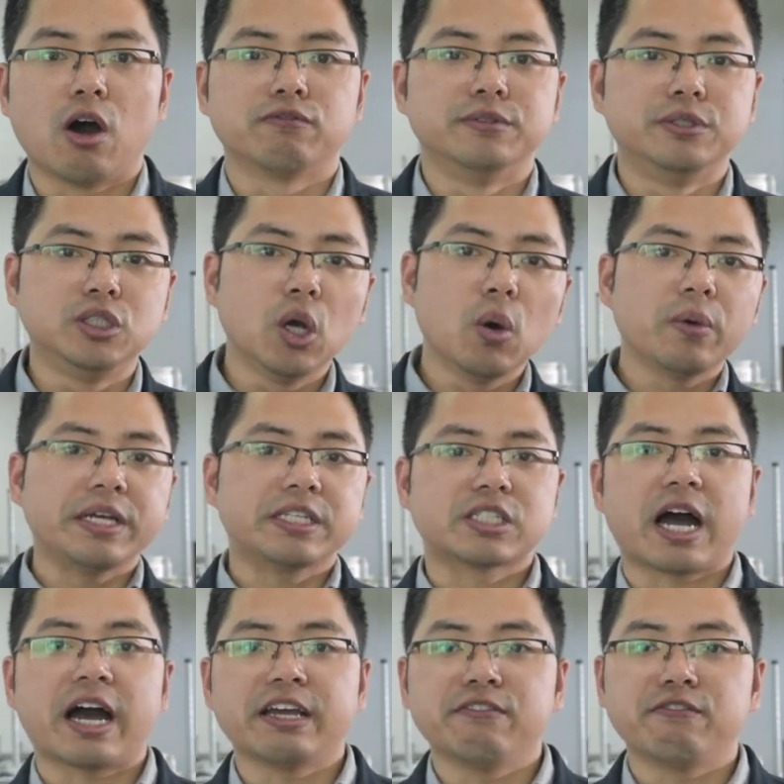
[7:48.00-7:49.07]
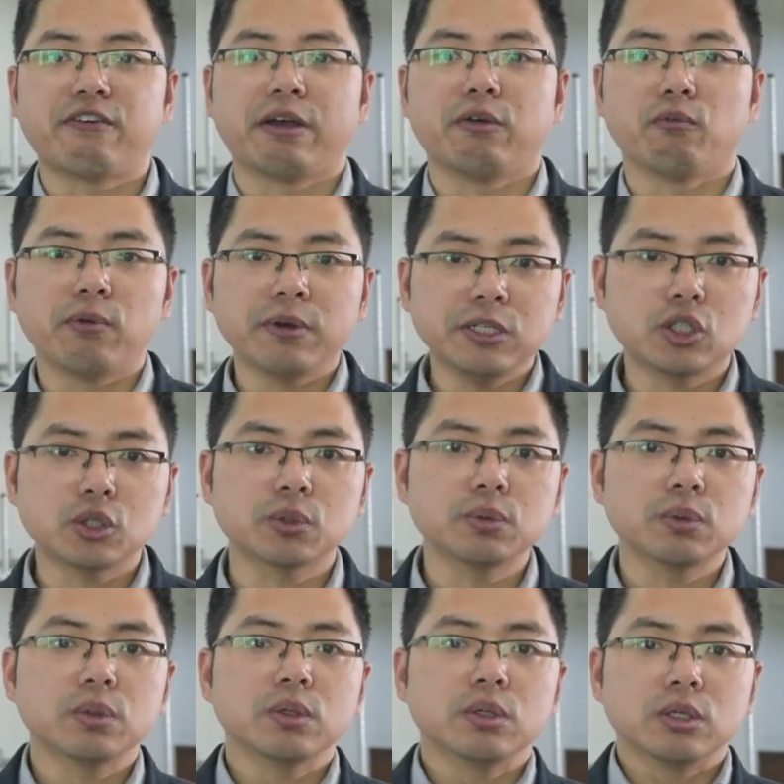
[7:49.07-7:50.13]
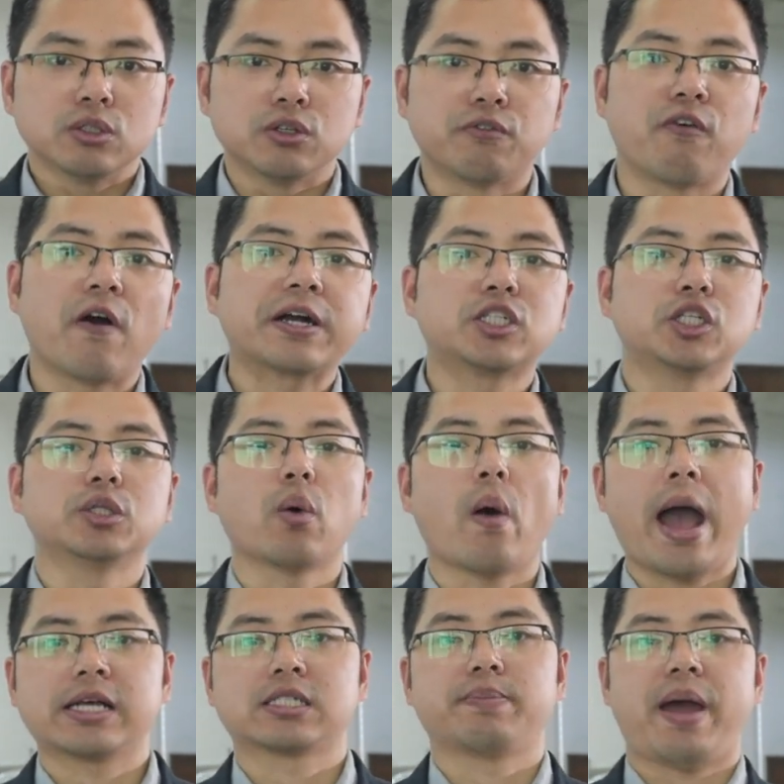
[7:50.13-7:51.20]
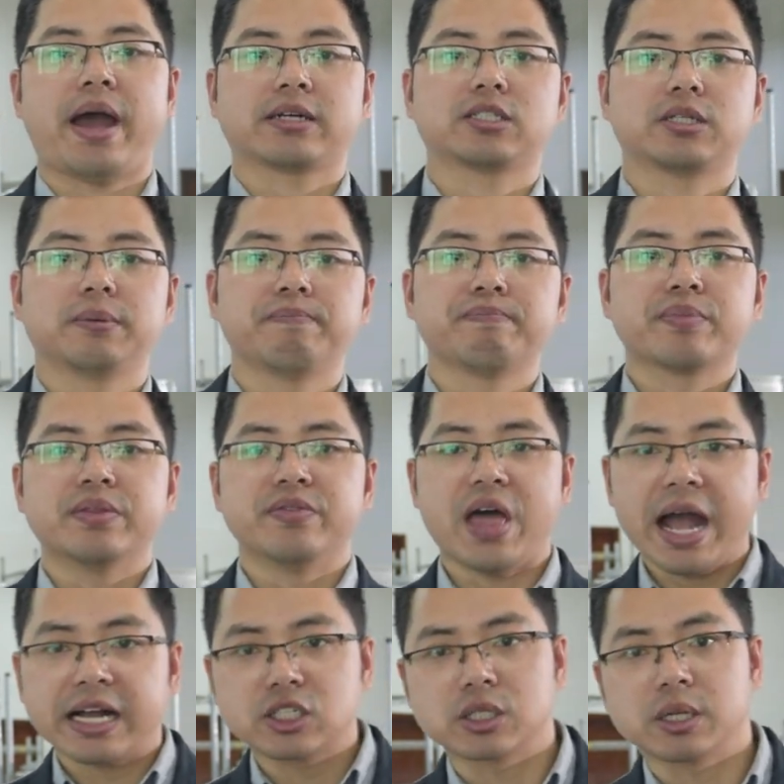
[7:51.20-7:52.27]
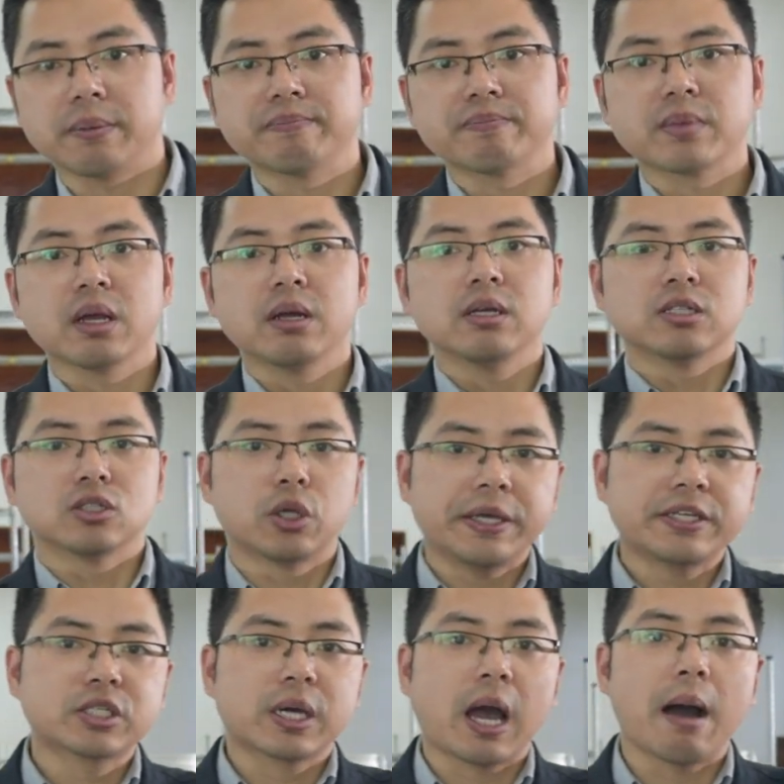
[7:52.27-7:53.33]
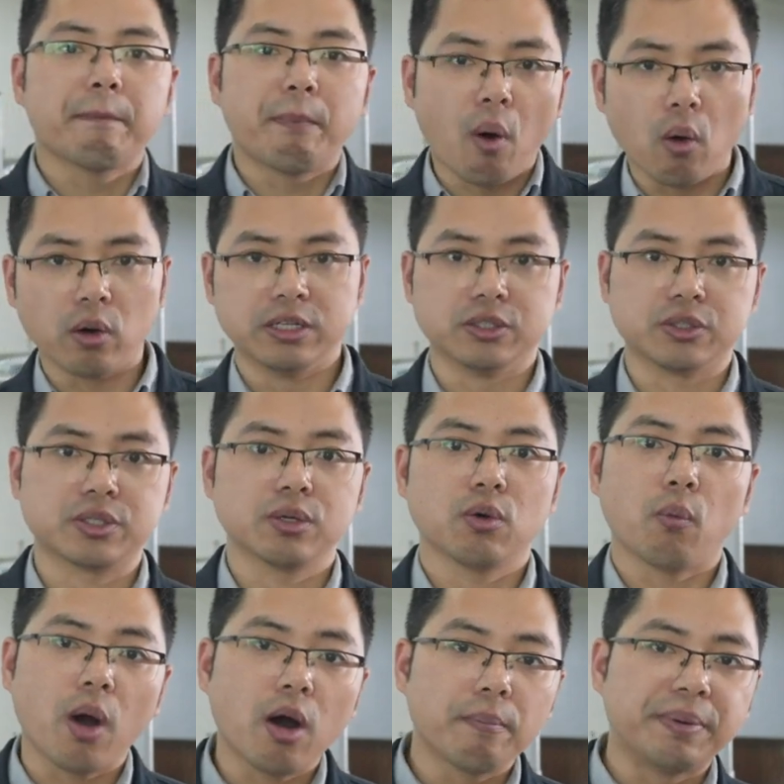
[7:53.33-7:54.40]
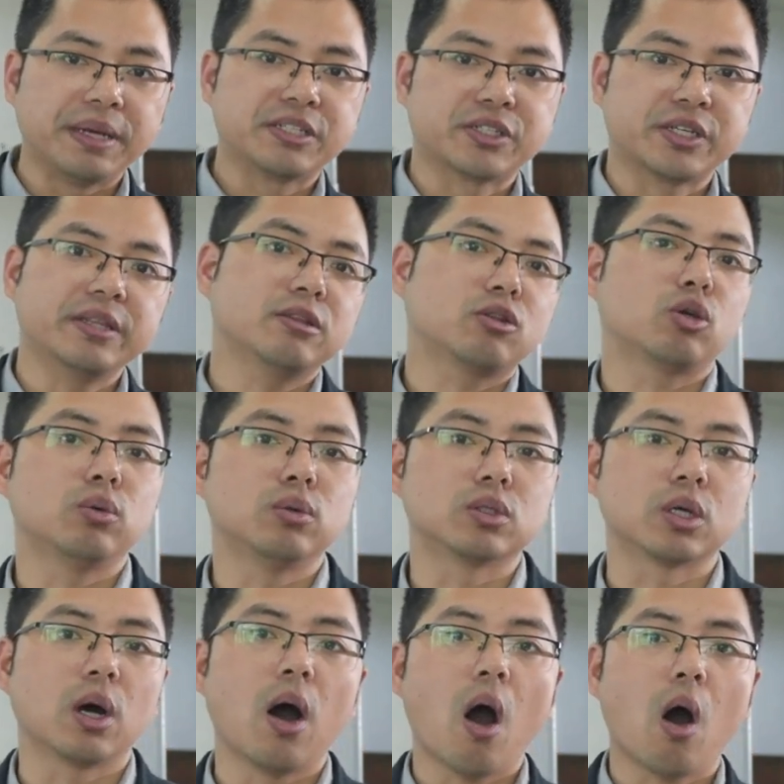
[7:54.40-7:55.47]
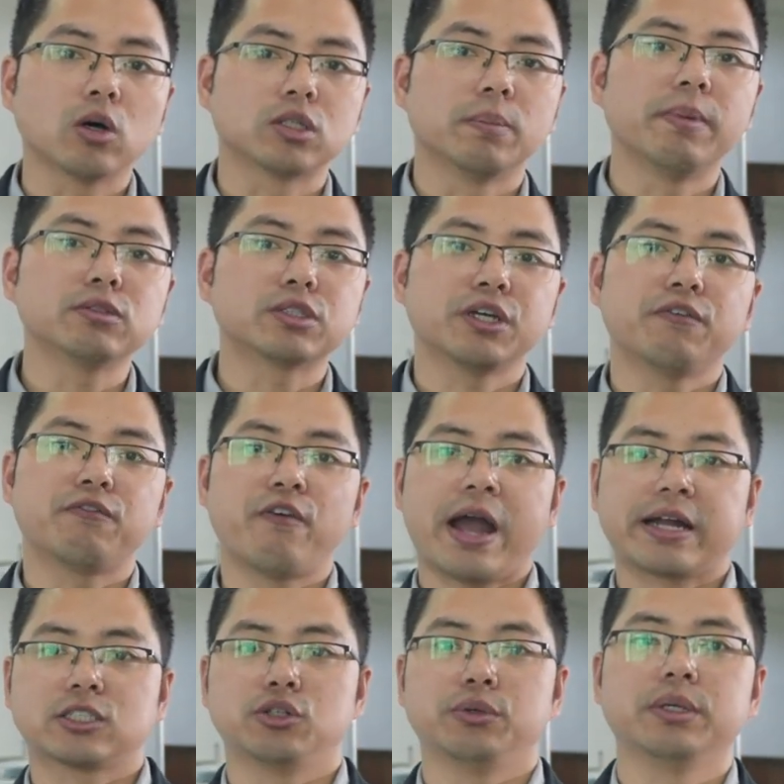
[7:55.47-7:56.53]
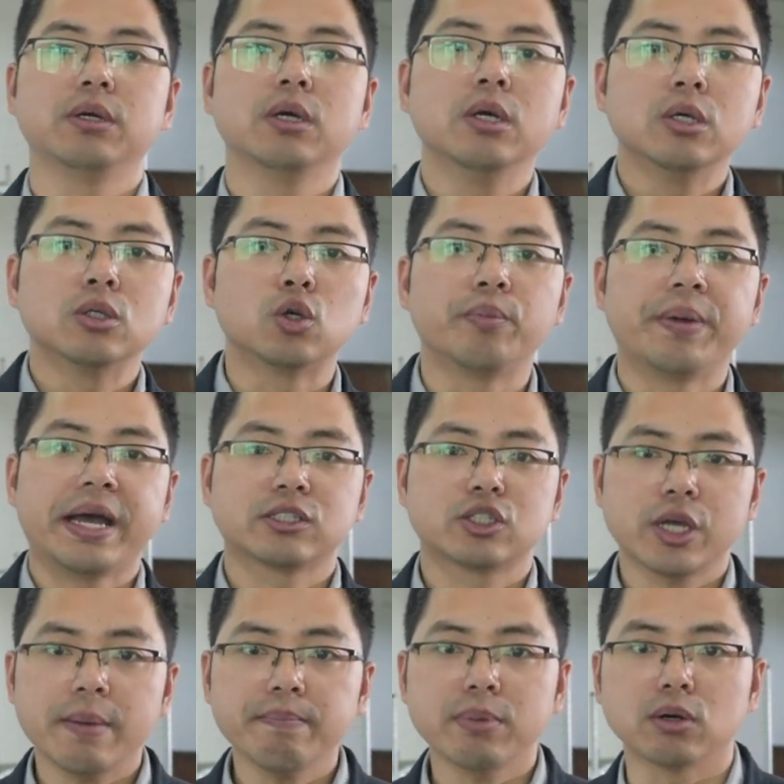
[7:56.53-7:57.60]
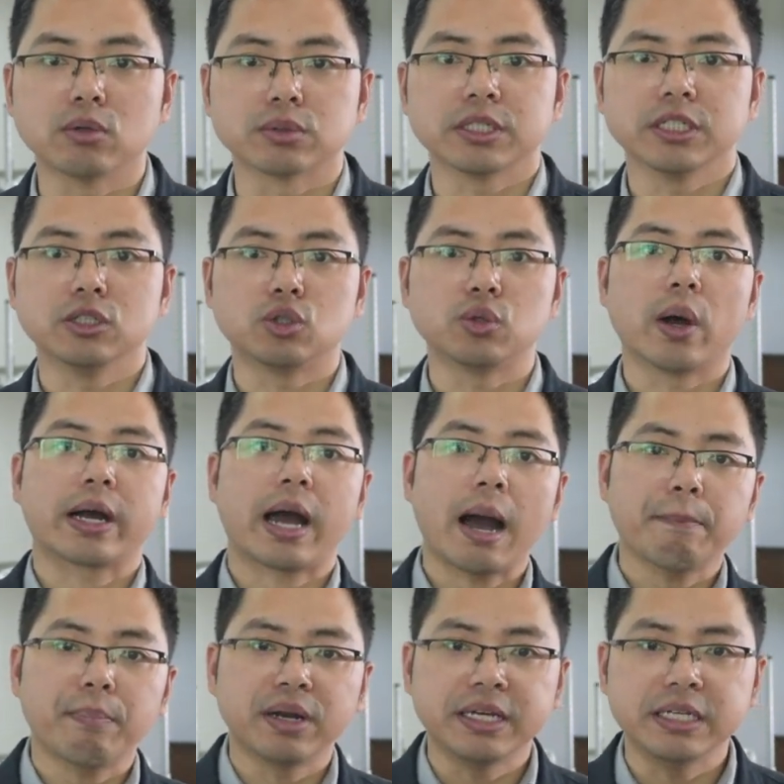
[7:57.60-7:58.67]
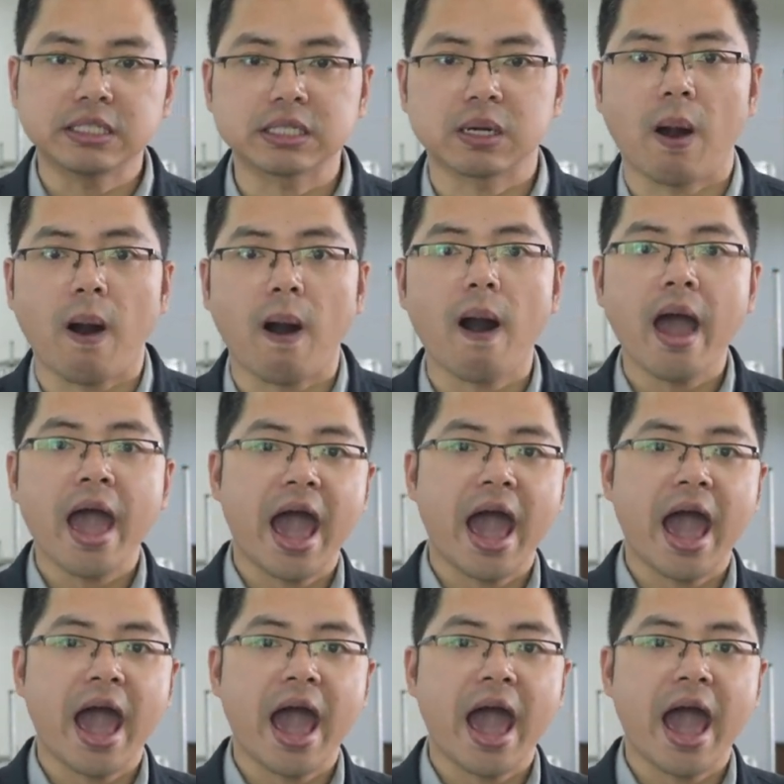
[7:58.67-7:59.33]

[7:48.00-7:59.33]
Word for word: of new design from visual to functional aspect. Next, these components will be sent to the automotive factory to be assembled into a complete car